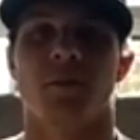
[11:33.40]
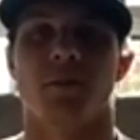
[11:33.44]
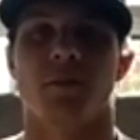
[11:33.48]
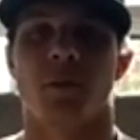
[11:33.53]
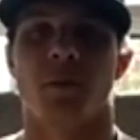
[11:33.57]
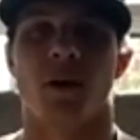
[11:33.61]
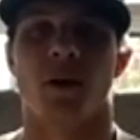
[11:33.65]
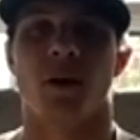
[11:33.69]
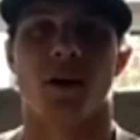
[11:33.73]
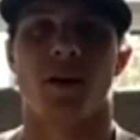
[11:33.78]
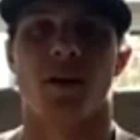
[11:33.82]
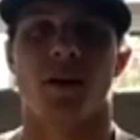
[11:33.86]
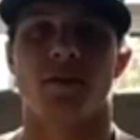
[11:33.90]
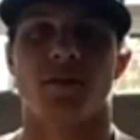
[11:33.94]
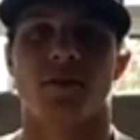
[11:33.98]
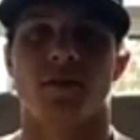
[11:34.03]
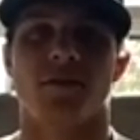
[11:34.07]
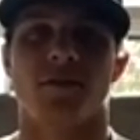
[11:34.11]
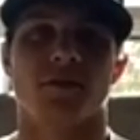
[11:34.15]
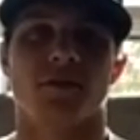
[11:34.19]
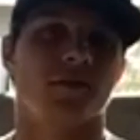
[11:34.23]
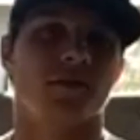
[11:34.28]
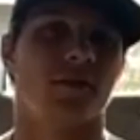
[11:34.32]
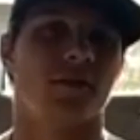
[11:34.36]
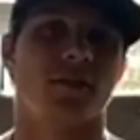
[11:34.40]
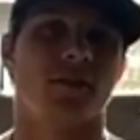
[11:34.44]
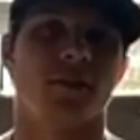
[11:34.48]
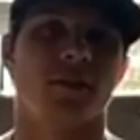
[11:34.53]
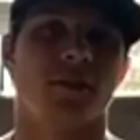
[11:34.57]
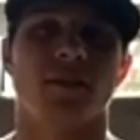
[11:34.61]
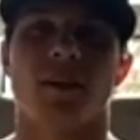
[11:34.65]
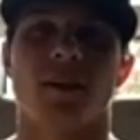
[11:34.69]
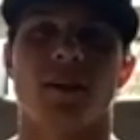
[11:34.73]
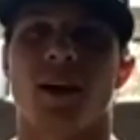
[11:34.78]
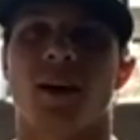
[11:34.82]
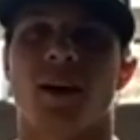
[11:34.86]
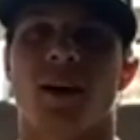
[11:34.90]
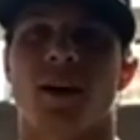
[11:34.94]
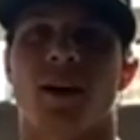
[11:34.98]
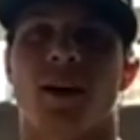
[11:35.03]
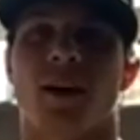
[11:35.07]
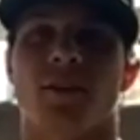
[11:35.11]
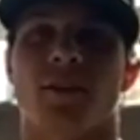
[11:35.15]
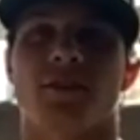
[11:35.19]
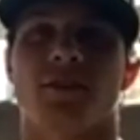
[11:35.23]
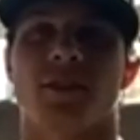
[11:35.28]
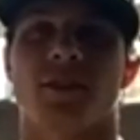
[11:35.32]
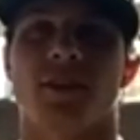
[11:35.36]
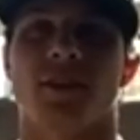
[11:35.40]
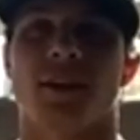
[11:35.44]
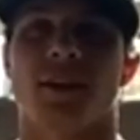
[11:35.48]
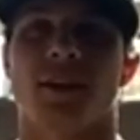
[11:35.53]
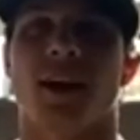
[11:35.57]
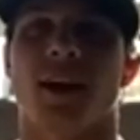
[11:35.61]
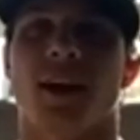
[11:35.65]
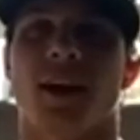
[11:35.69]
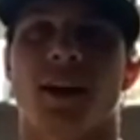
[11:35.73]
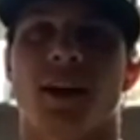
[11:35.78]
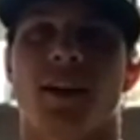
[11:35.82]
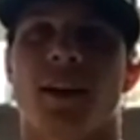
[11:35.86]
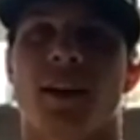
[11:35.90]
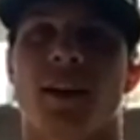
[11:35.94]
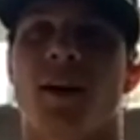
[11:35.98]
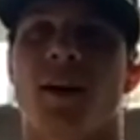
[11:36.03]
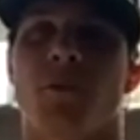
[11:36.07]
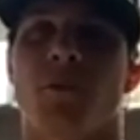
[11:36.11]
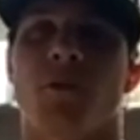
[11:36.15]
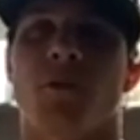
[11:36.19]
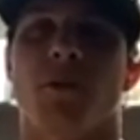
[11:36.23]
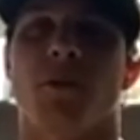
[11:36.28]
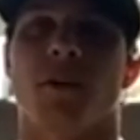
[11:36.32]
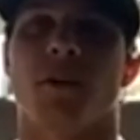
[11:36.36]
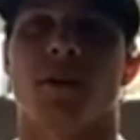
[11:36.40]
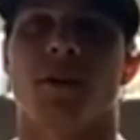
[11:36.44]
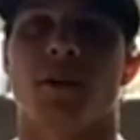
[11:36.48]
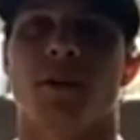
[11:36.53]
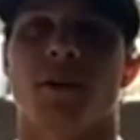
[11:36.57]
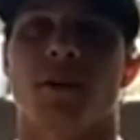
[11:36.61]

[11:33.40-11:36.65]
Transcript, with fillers: but I'll, I'll see the guy a lot more.